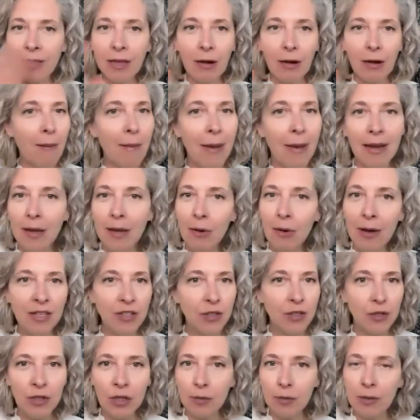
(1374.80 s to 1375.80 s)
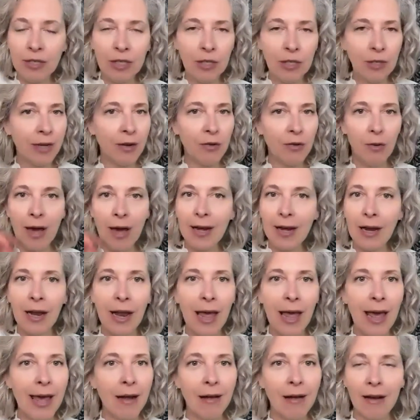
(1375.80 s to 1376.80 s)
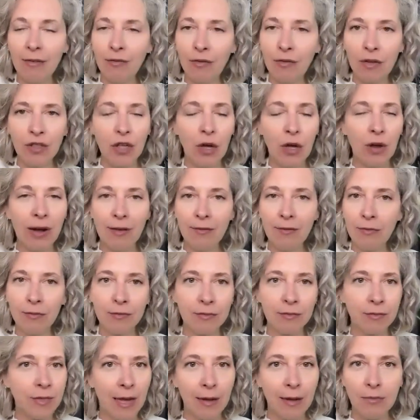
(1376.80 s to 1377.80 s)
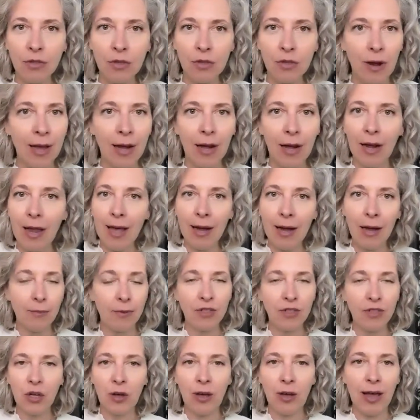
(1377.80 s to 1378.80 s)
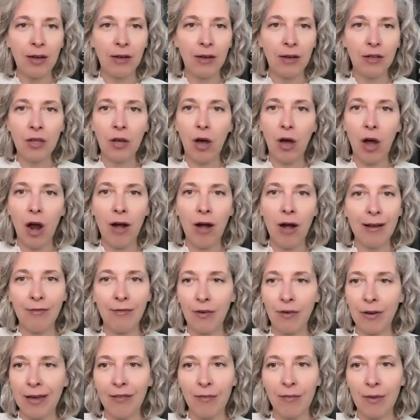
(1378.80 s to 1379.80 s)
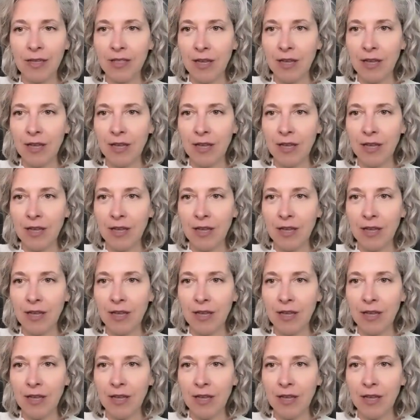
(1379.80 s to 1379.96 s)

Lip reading: there are many ways to do it. You can write a letter. If you don't have time to write a letter, put your hand on your heart, I forgive